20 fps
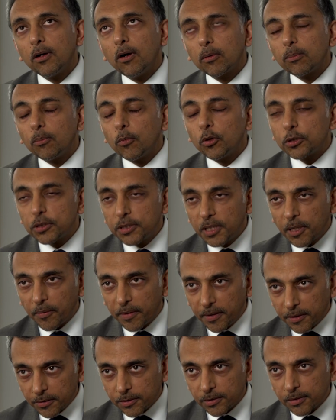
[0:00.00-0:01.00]
it got more
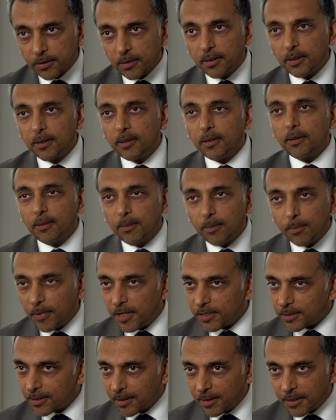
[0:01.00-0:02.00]
serious, they
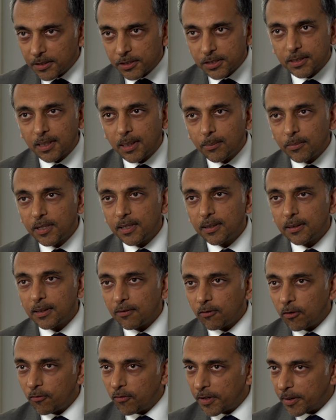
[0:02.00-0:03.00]
basically stepped in, they
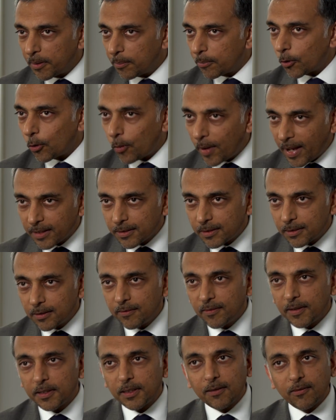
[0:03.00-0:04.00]
were very
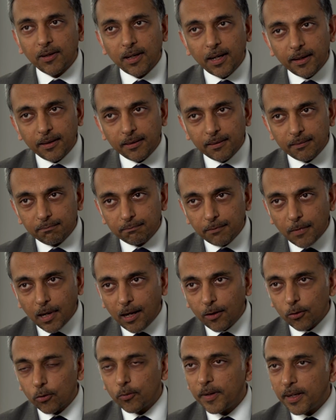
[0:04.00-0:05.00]
proactive, and they were like,
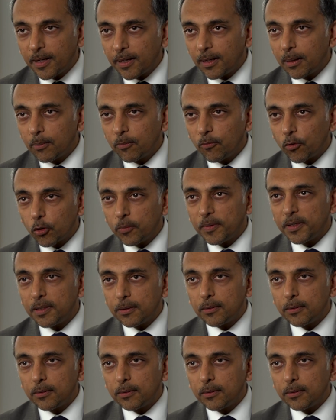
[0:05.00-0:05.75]
how do we help? What do we